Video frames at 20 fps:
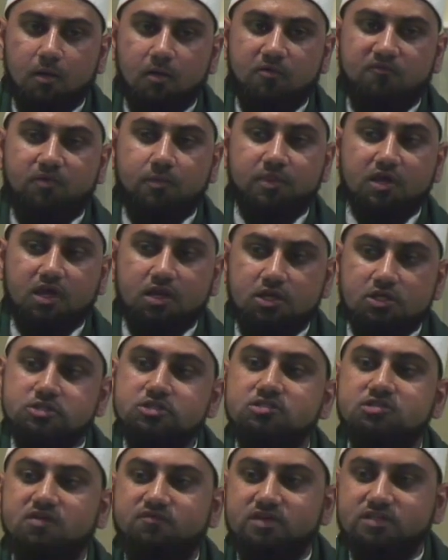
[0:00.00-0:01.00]
from the
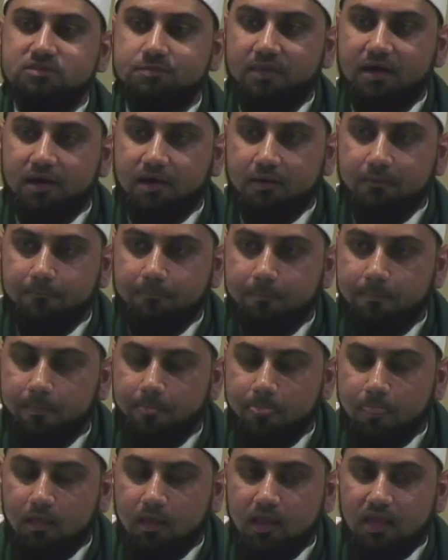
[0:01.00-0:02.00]
conditions of ijma'
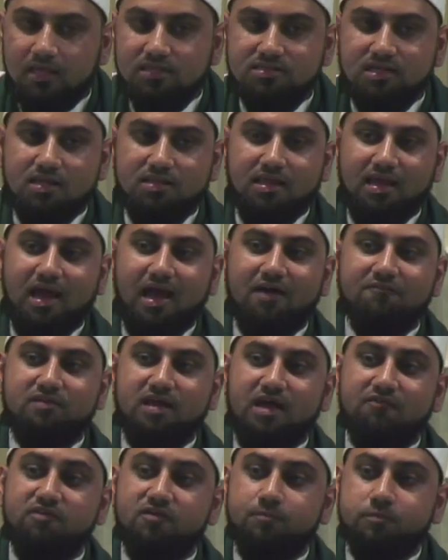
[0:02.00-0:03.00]
is that they have to
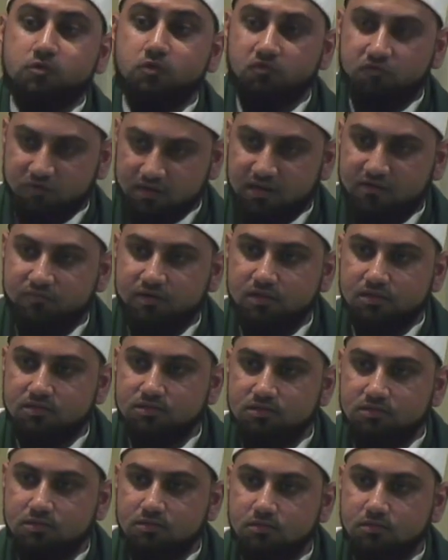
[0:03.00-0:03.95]
have a proof and evidence,